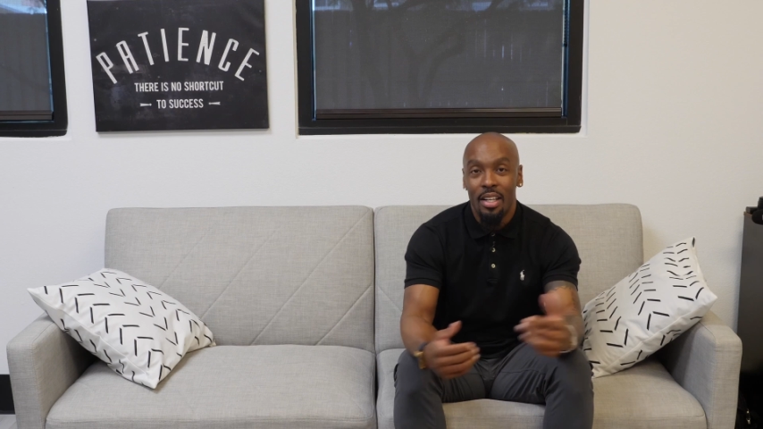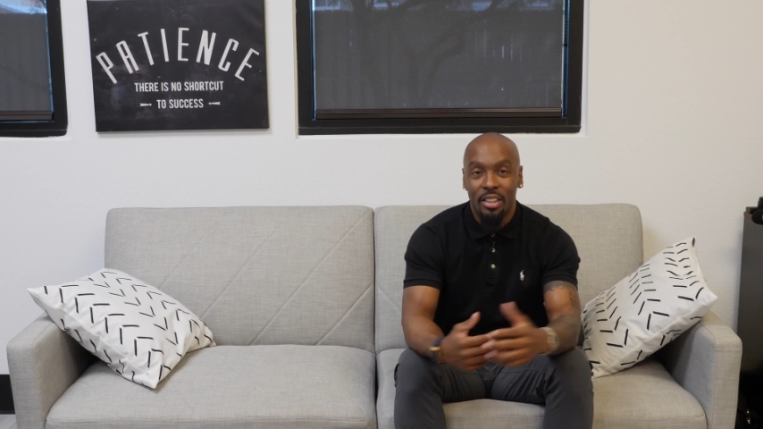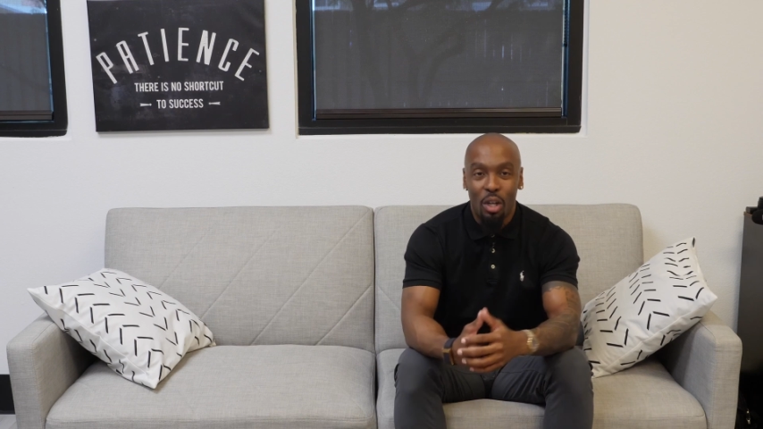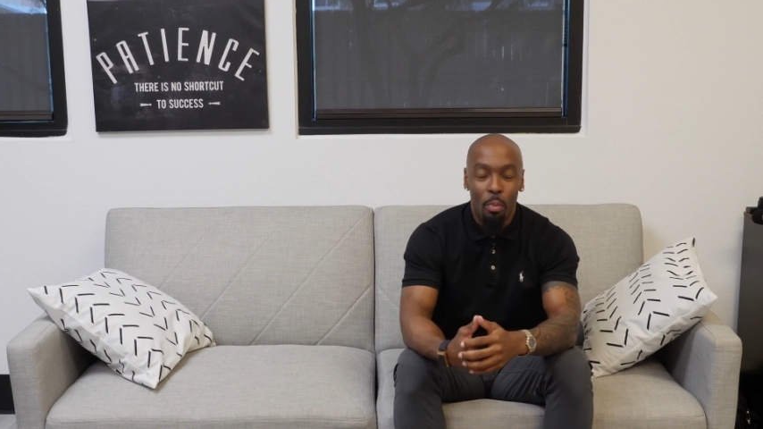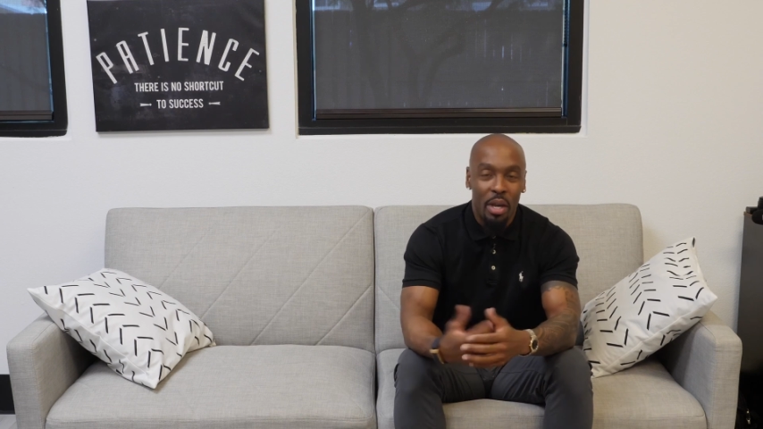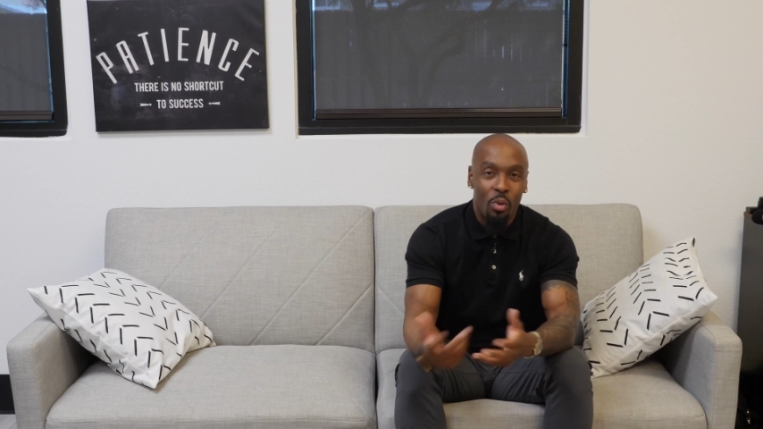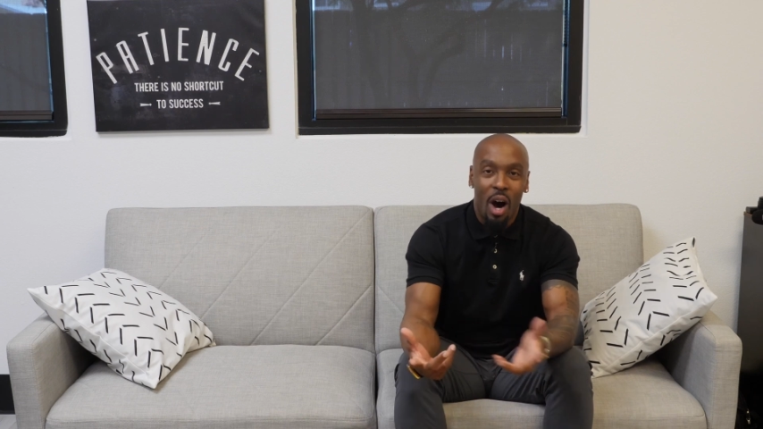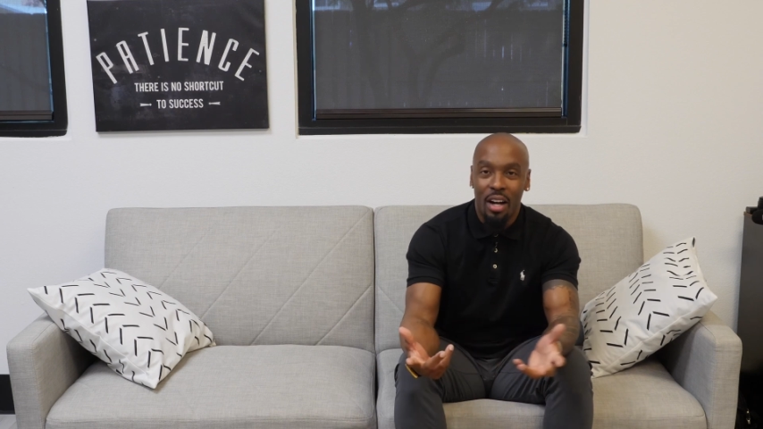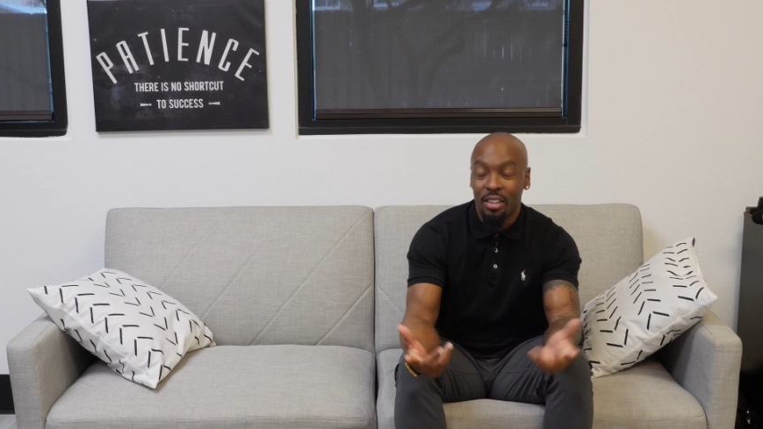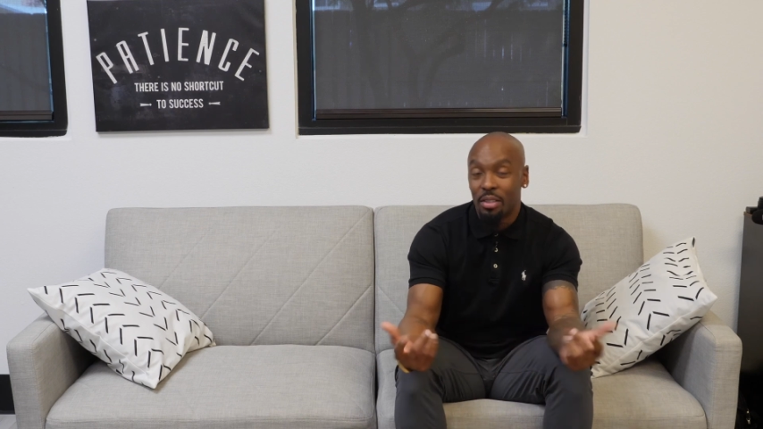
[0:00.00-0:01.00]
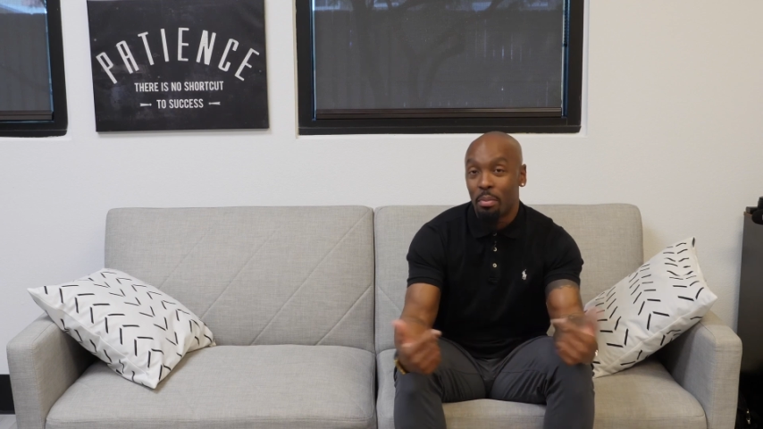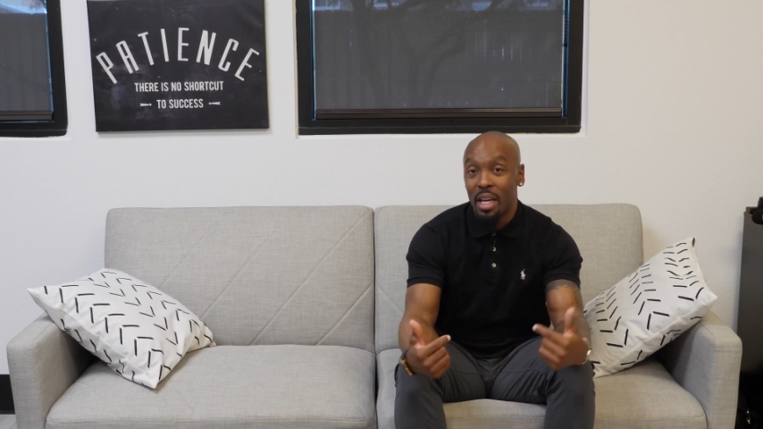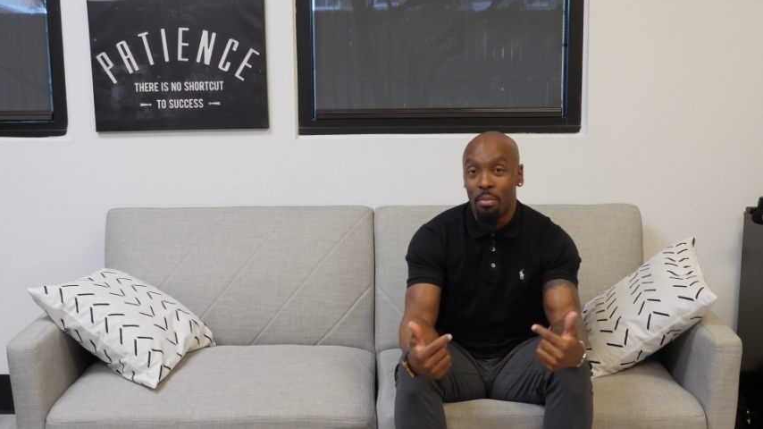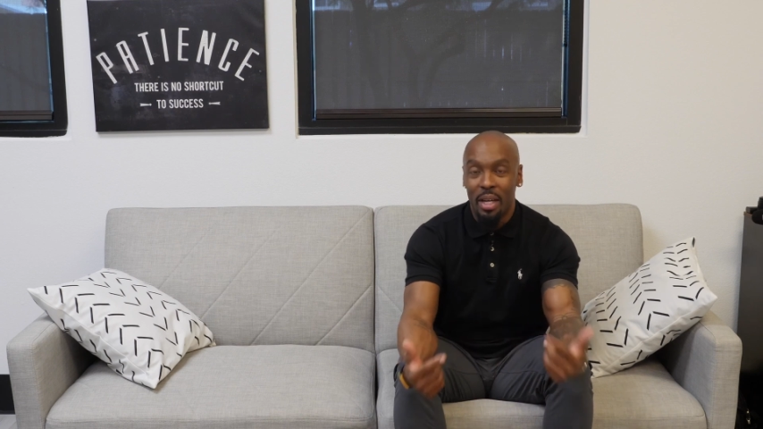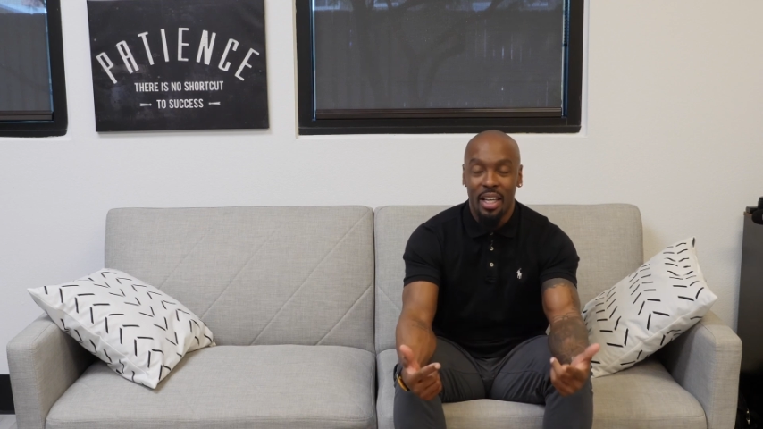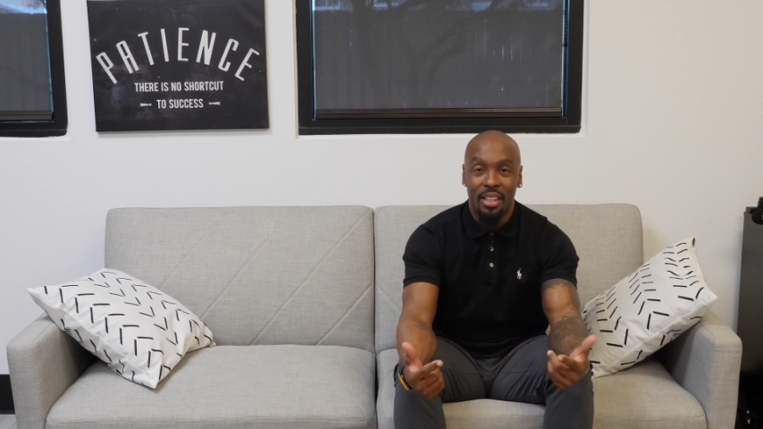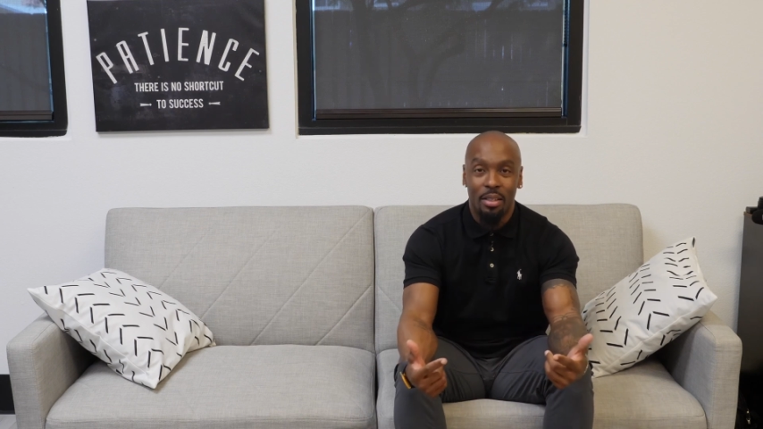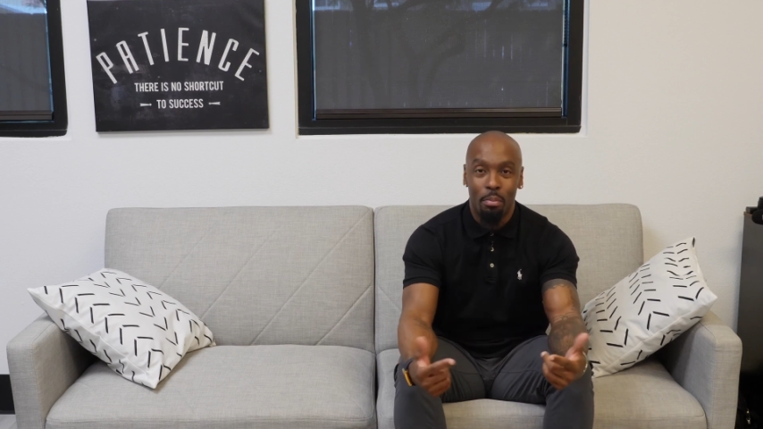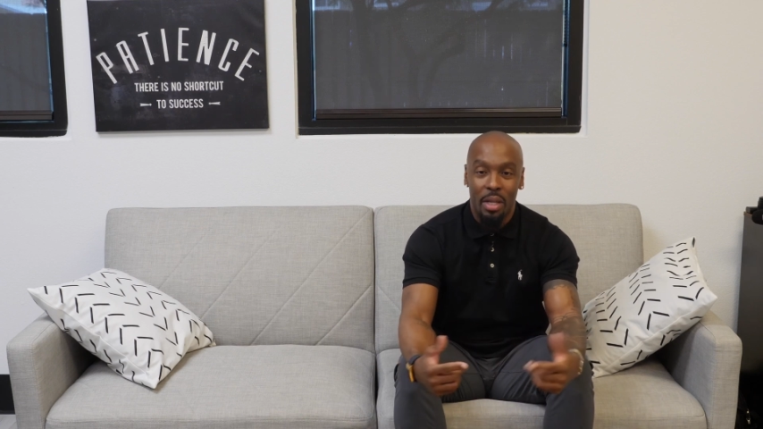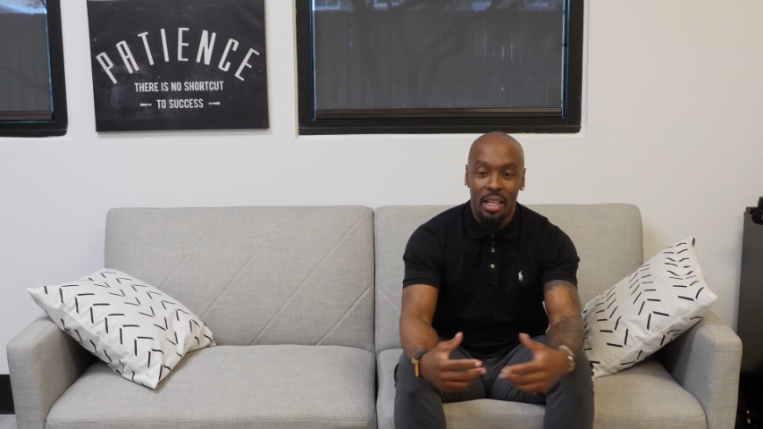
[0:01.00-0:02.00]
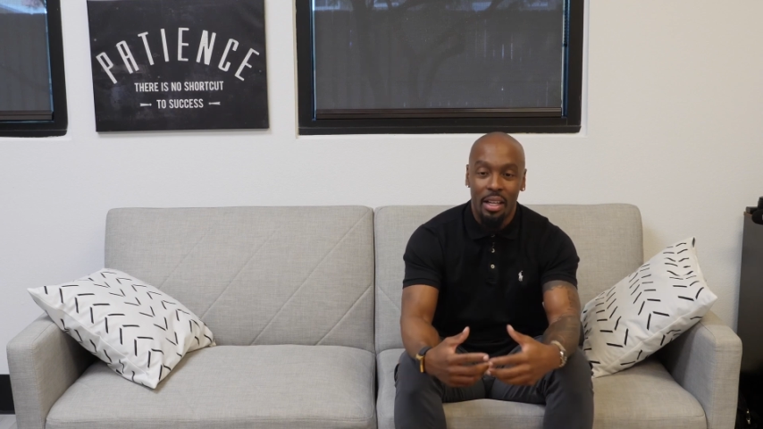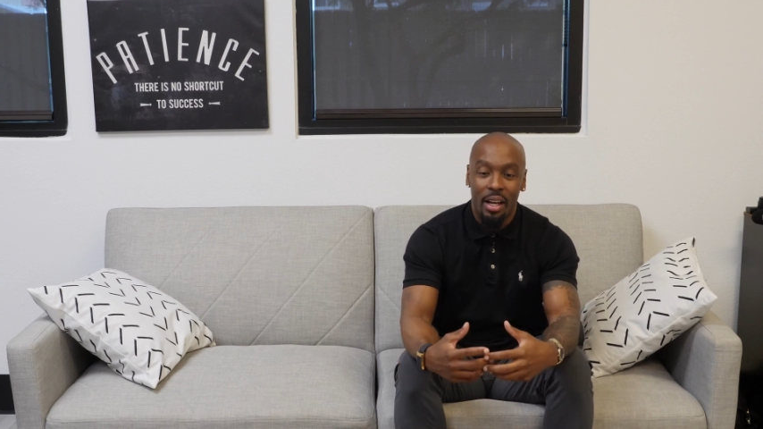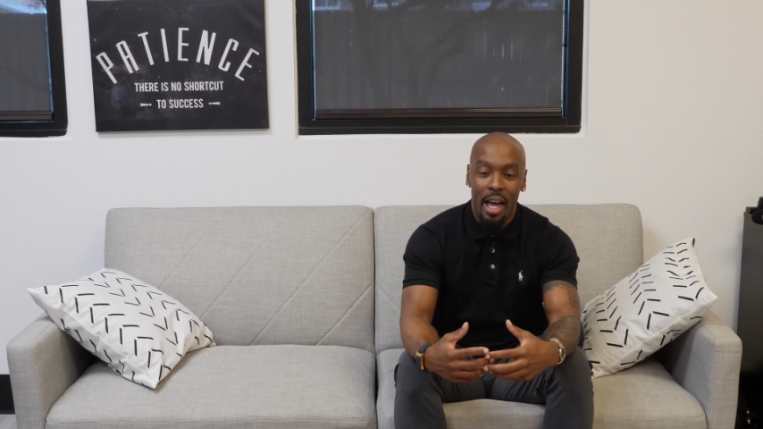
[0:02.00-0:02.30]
So be water to me means be